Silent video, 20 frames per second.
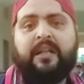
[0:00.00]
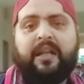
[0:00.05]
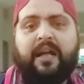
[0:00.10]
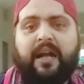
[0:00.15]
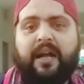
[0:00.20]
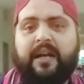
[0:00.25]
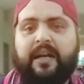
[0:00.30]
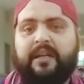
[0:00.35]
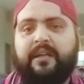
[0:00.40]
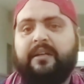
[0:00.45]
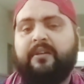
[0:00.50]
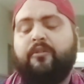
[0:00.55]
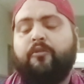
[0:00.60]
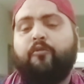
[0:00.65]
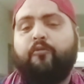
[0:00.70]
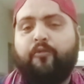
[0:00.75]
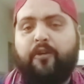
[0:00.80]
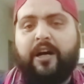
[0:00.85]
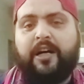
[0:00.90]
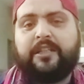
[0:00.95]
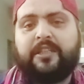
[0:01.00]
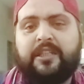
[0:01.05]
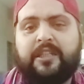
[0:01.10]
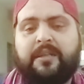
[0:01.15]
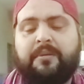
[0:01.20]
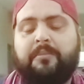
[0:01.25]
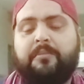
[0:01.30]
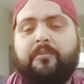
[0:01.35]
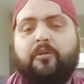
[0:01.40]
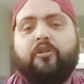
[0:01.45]
and watch
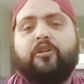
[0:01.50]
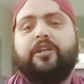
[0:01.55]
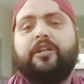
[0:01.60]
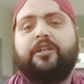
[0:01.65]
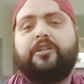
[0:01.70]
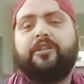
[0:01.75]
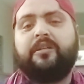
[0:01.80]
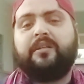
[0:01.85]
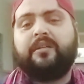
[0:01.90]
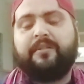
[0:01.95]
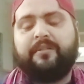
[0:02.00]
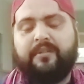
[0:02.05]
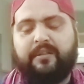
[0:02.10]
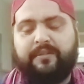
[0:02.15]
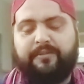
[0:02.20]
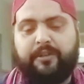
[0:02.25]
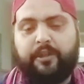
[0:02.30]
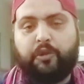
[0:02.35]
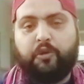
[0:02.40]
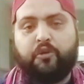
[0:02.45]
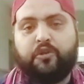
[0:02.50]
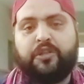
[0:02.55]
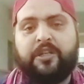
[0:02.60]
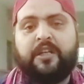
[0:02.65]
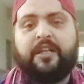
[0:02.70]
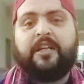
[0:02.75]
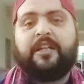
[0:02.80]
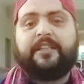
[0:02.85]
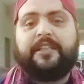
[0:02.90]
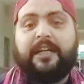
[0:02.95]
more videos
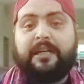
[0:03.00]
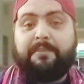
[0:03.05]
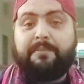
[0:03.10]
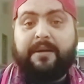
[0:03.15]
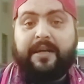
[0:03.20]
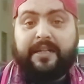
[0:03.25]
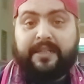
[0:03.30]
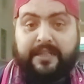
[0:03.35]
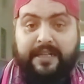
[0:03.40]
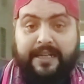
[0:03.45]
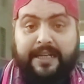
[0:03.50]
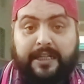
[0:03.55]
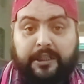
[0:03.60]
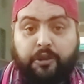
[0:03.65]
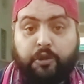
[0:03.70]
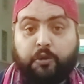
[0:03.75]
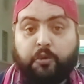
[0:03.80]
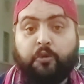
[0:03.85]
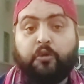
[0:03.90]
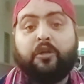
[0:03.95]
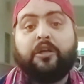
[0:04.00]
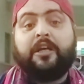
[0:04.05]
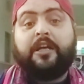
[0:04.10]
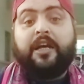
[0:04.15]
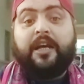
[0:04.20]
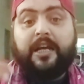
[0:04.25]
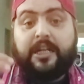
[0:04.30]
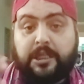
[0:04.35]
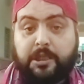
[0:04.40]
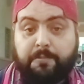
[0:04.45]
that may encourage you,
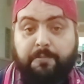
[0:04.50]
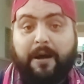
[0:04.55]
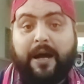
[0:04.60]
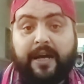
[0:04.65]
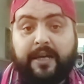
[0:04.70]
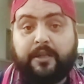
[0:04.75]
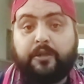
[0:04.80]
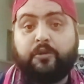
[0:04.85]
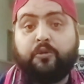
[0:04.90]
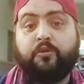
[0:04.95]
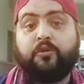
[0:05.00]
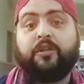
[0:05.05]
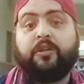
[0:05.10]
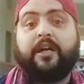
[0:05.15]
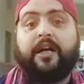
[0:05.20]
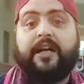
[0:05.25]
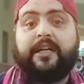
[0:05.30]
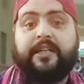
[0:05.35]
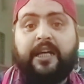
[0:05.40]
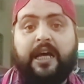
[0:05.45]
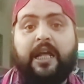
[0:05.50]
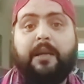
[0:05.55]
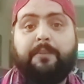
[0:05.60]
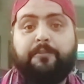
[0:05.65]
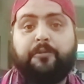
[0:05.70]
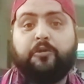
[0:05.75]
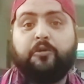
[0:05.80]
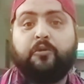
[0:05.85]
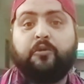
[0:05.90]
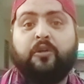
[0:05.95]
inspire you and
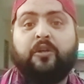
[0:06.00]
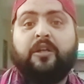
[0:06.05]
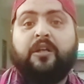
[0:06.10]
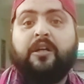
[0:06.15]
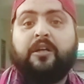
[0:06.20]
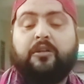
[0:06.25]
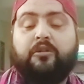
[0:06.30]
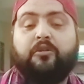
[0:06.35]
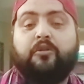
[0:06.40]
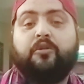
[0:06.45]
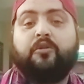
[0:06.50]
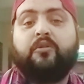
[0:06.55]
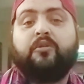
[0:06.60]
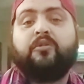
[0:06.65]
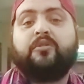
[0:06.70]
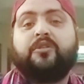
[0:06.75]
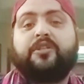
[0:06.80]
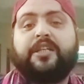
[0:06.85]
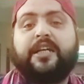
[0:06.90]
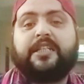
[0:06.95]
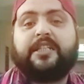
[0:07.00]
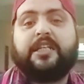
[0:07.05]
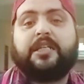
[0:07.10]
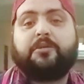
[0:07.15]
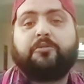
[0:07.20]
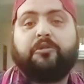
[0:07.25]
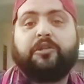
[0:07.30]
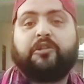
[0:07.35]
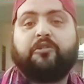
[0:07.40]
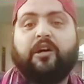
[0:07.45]
help you to
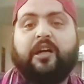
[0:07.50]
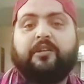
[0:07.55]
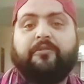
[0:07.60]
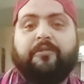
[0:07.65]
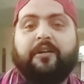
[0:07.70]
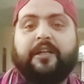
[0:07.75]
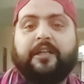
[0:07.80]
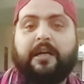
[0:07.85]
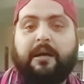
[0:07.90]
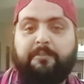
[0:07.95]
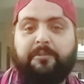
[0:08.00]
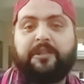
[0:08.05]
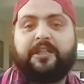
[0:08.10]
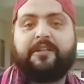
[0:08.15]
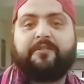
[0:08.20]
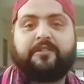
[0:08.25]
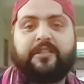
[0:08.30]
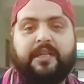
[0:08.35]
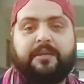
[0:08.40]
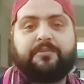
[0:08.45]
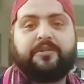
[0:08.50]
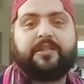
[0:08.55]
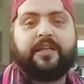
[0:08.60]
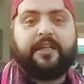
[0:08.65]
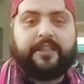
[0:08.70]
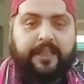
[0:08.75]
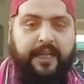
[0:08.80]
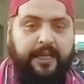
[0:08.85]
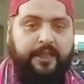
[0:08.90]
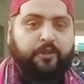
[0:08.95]
successfully qualify competitive exams. I
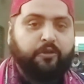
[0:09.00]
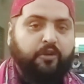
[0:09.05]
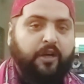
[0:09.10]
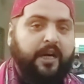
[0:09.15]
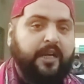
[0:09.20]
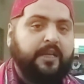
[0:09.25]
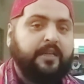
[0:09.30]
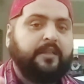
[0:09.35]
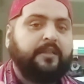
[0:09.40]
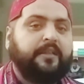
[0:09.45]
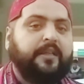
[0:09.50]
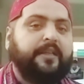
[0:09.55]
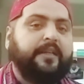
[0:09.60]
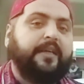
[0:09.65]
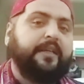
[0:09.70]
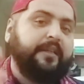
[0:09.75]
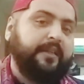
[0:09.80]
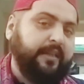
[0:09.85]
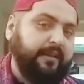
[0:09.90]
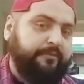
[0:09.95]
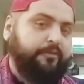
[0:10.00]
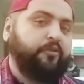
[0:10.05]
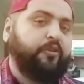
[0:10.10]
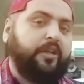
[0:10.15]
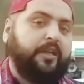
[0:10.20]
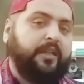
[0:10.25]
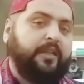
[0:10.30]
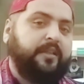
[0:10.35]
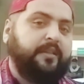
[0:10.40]
thank you all and I love you all.